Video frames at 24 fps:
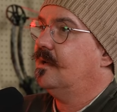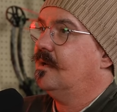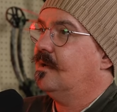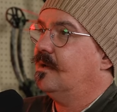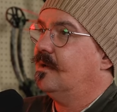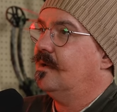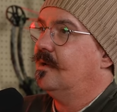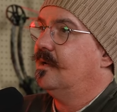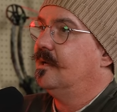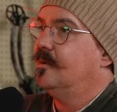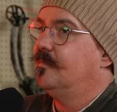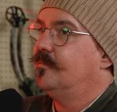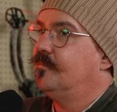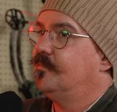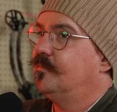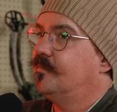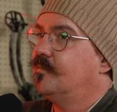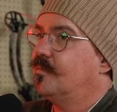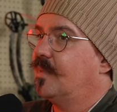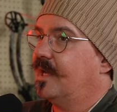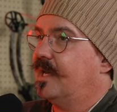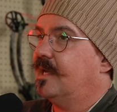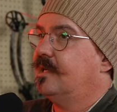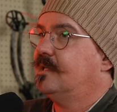um,
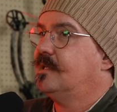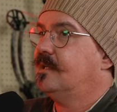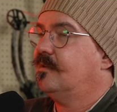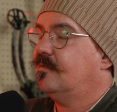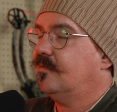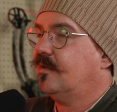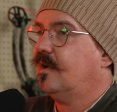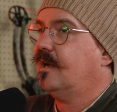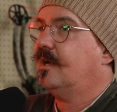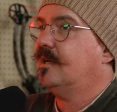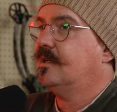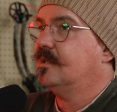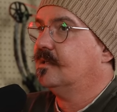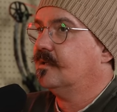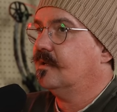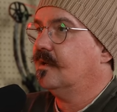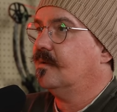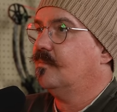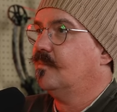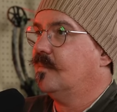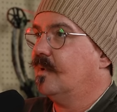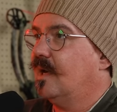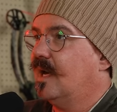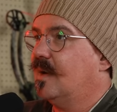but i did find
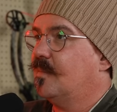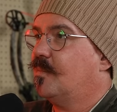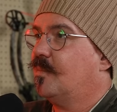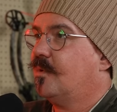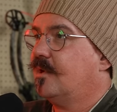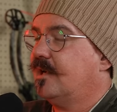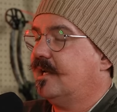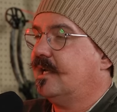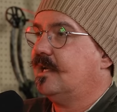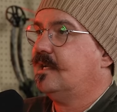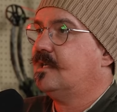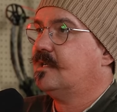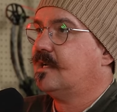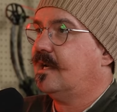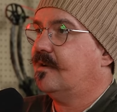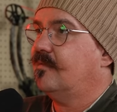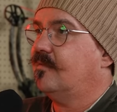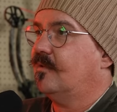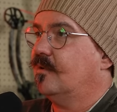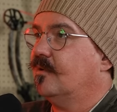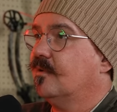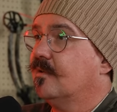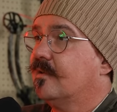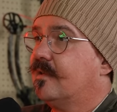a, a pretty
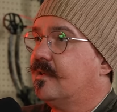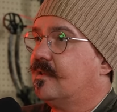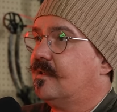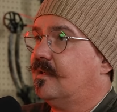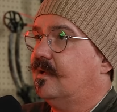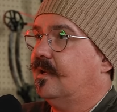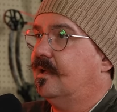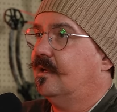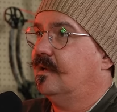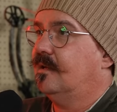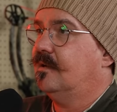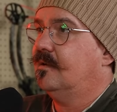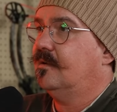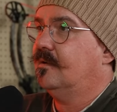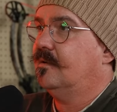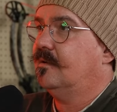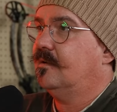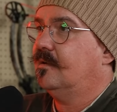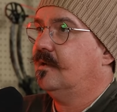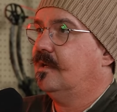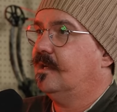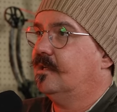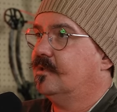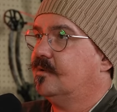diverse and
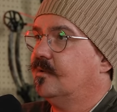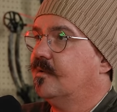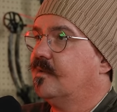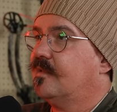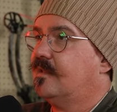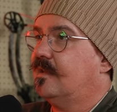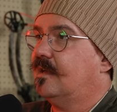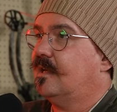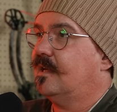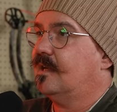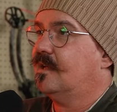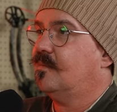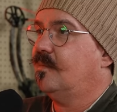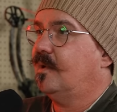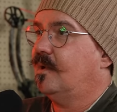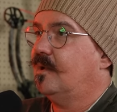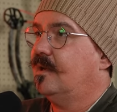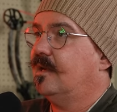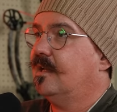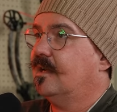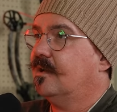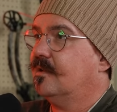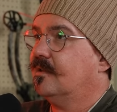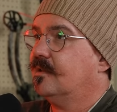interesting
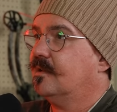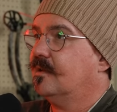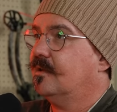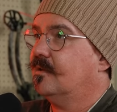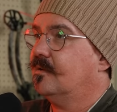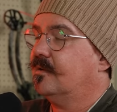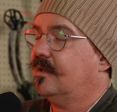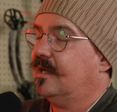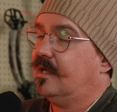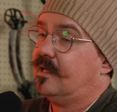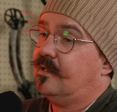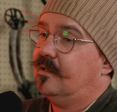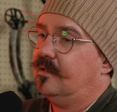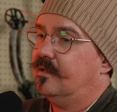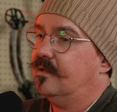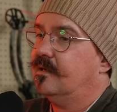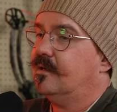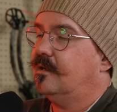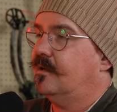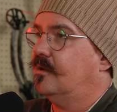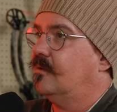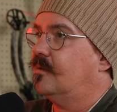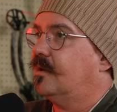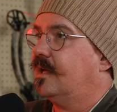community out there like
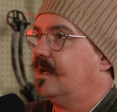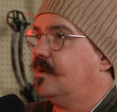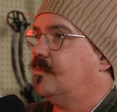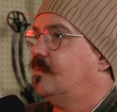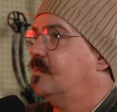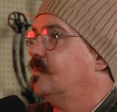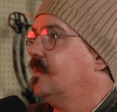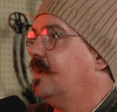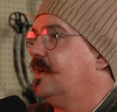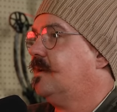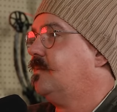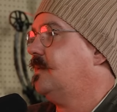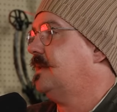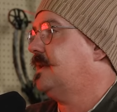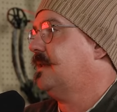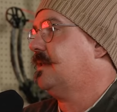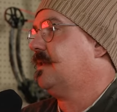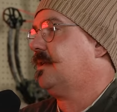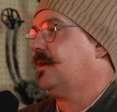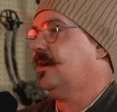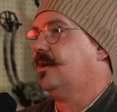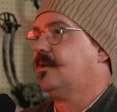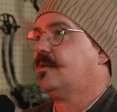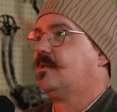you know like like we
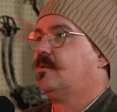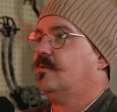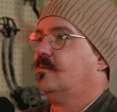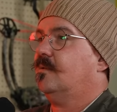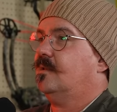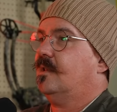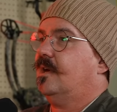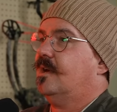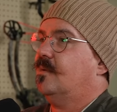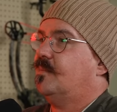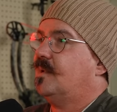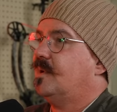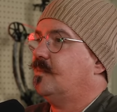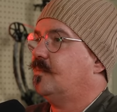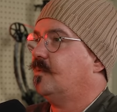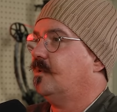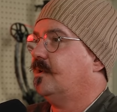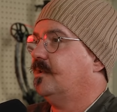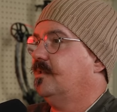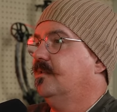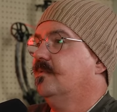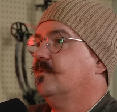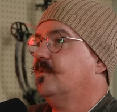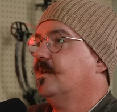discussed there were a lot of people
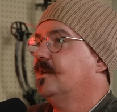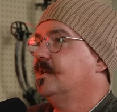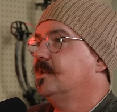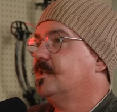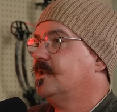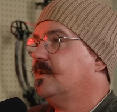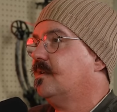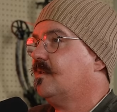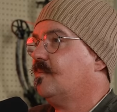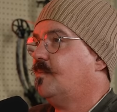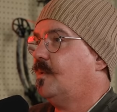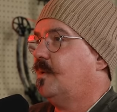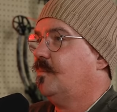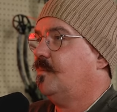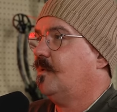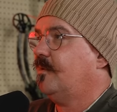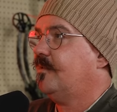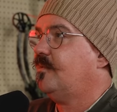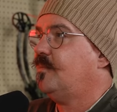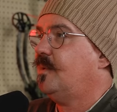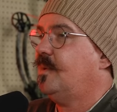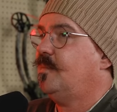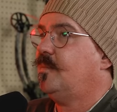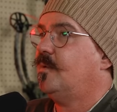on the fringes but
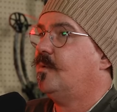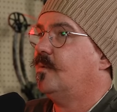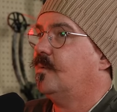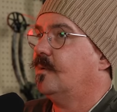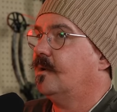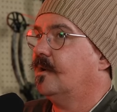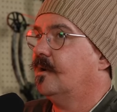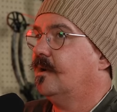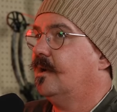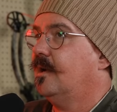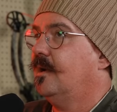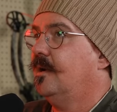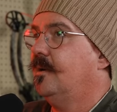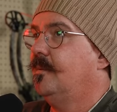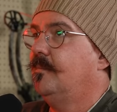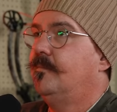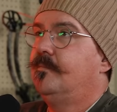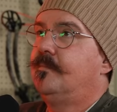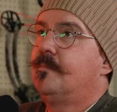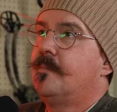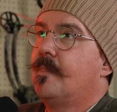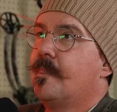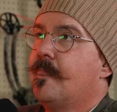most people were um,